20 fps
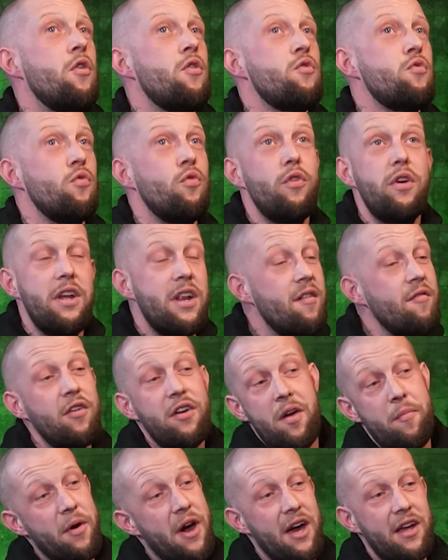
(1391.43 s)
So he never
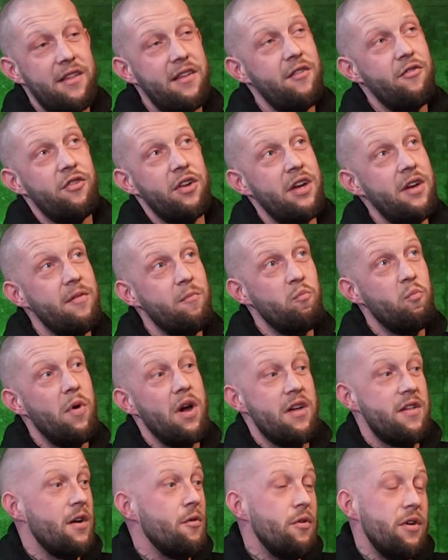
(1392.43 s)
get back to us, right?
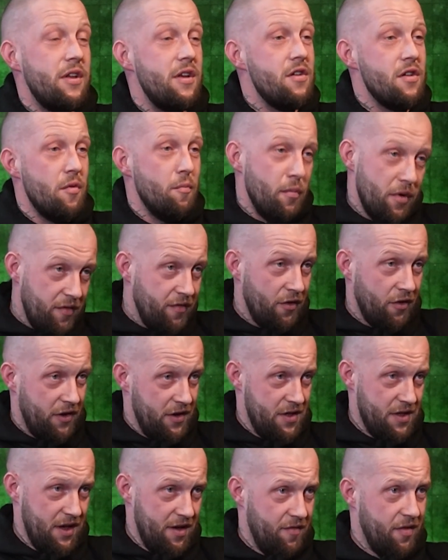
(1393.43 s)
I still had his number
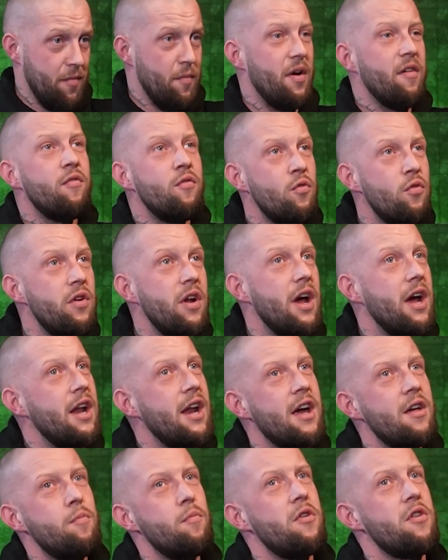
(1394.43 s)
fucking saved in my phone, and
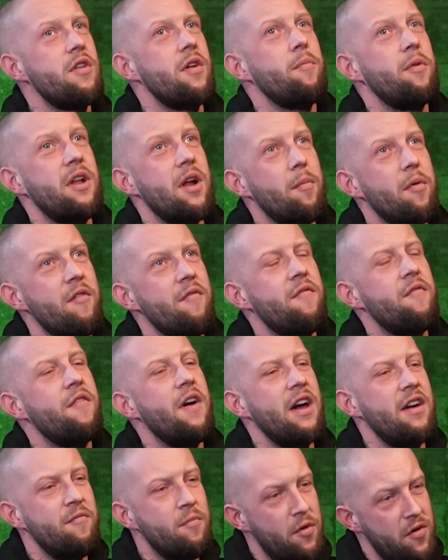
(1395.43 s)
this must have been about
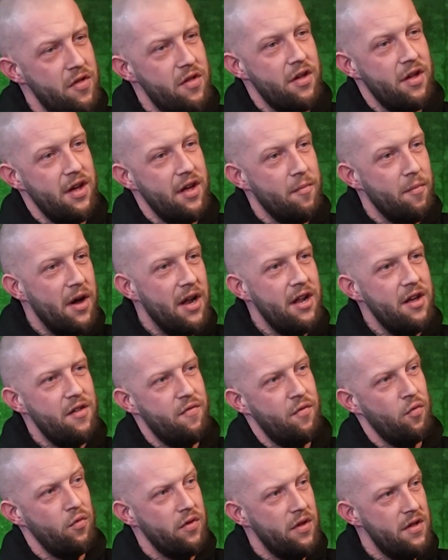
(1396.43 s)
5 months later, man, he's
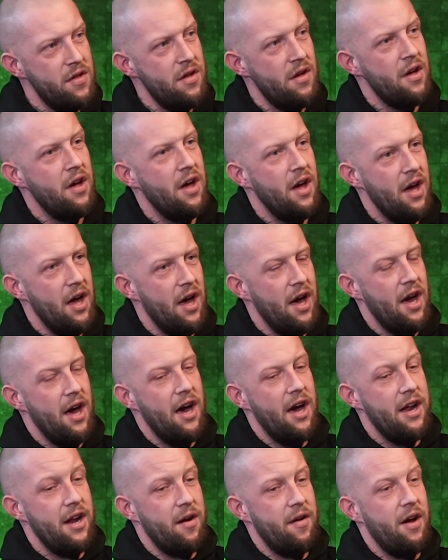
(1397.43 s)
phoned us.
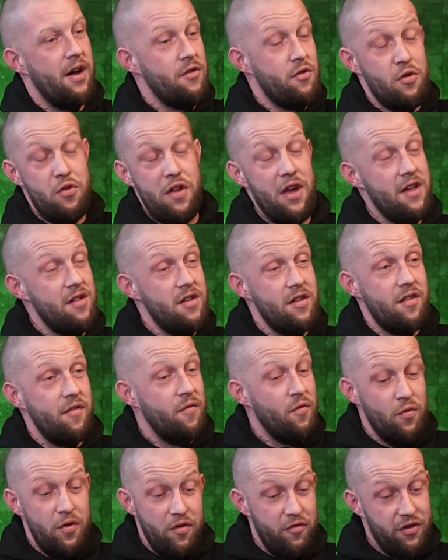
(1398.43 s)
And I just answered the
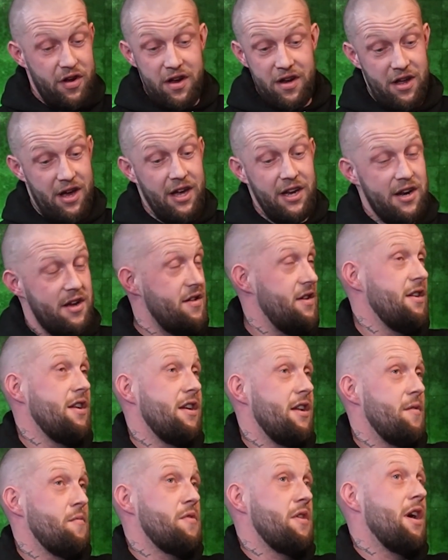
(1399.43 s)
phone, I was rang and I seen it,
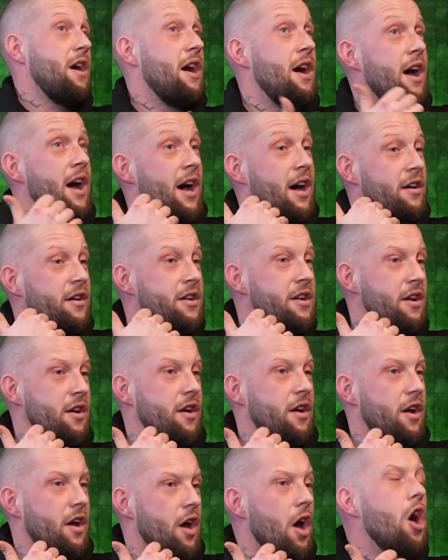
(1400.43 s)
and I was like, Alan,
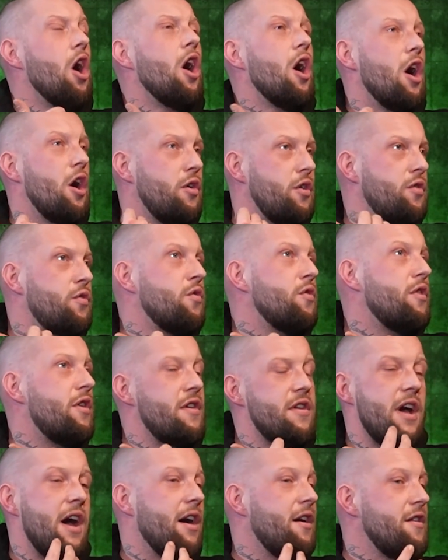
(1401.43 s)
how you doing?
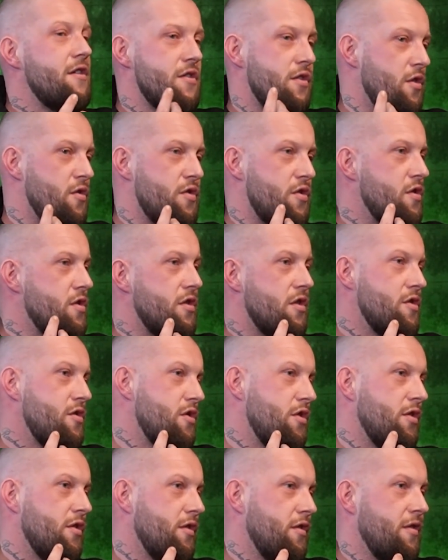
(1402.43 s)
It's Alan, such and such.